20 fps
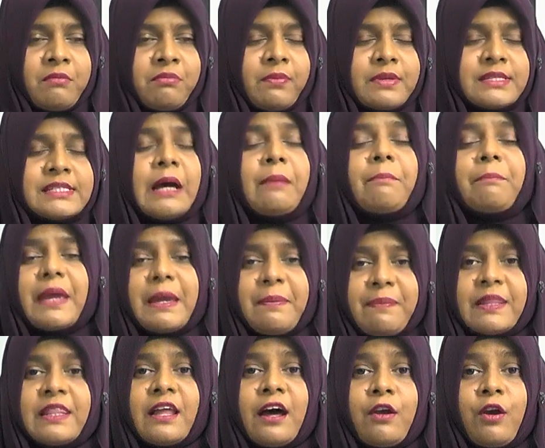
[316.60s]
some
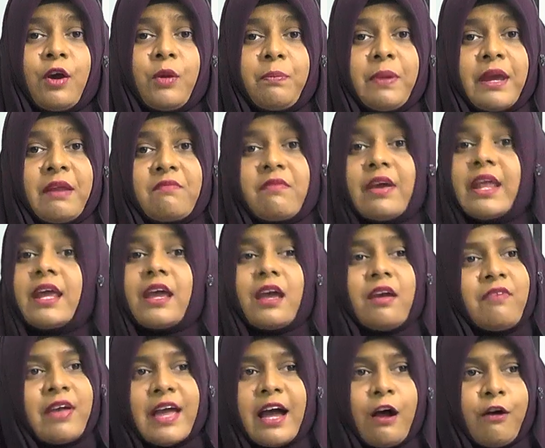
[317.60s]
people are not being very
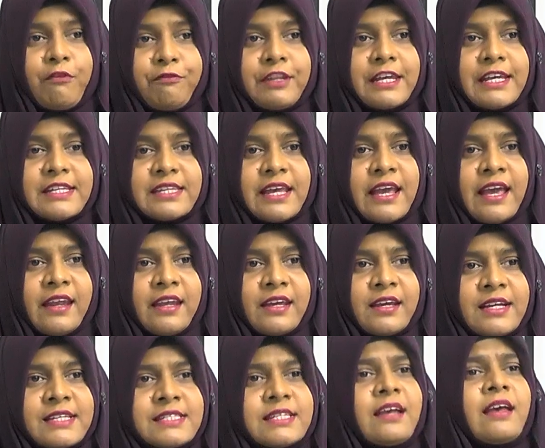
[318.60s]
aware of these
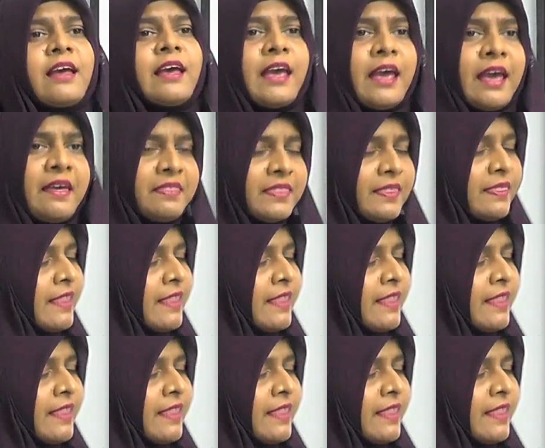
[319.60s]
areas, and